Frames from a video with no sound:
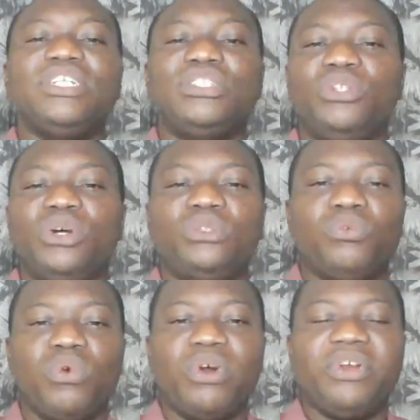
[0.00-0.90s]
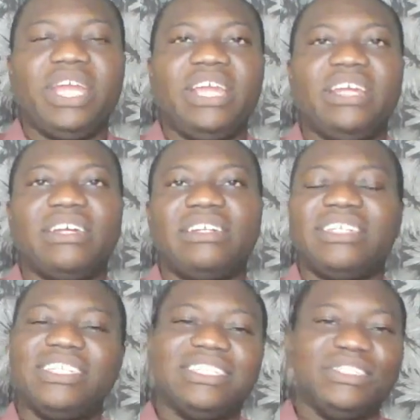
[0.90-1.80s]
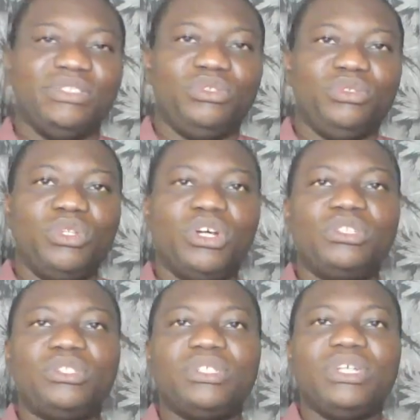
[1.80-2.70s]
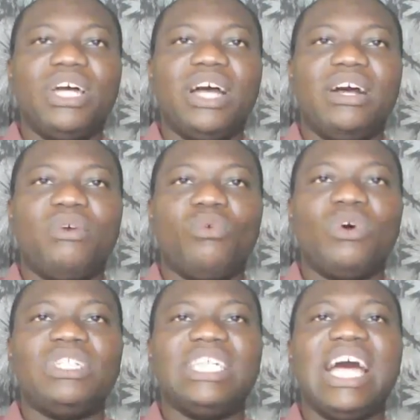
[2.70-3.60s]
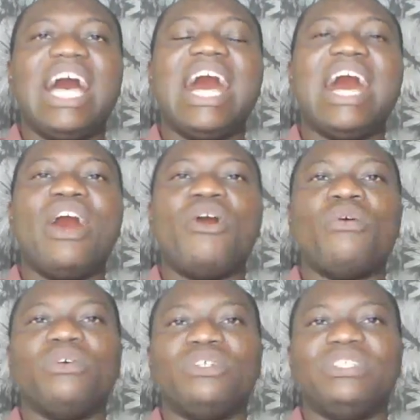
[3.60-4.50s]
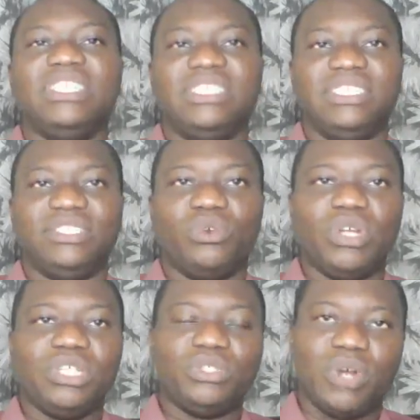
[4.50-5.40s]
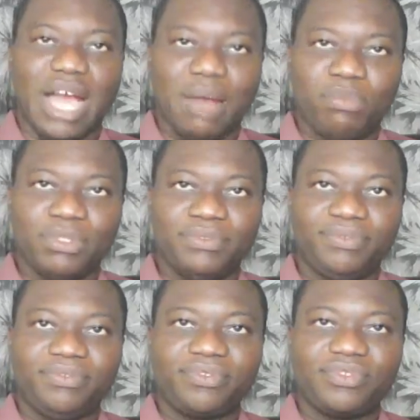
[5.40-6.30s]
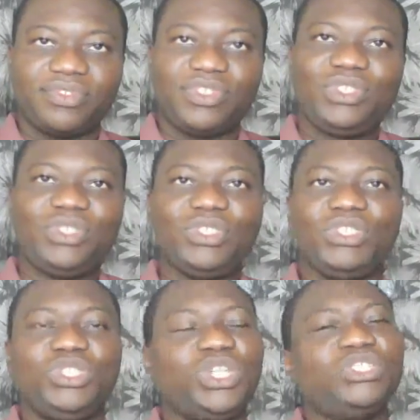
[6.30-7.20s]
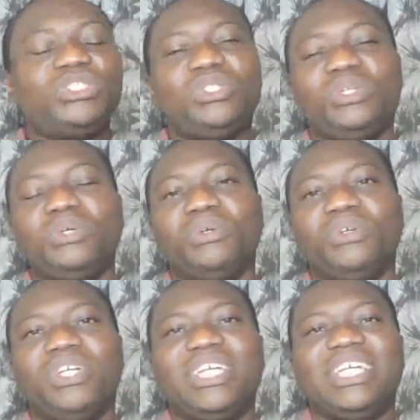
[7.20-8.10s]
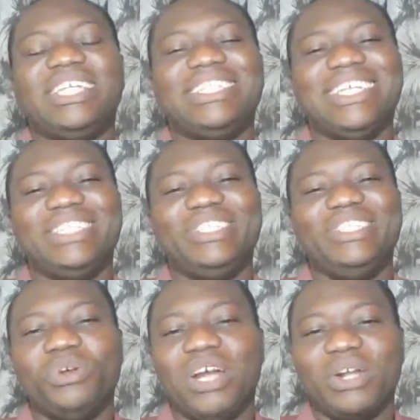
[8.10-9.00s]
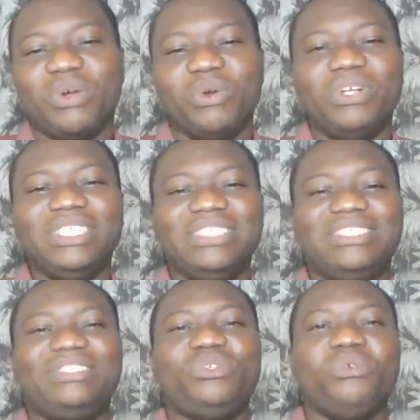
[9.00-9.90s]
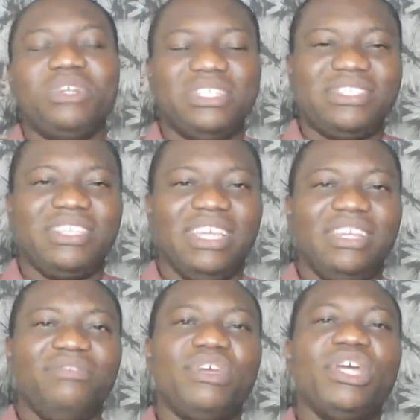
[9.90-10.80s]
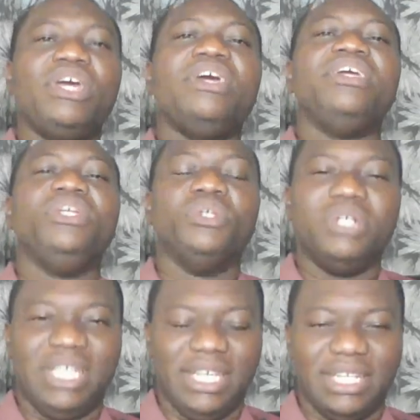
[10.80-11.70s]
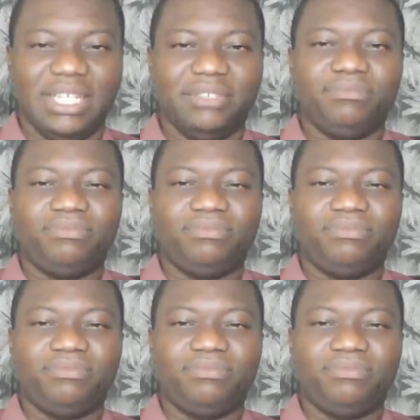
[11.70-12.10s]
Don't worry. Do not wonder how it is going to happen. Just know that you are going to receive your healing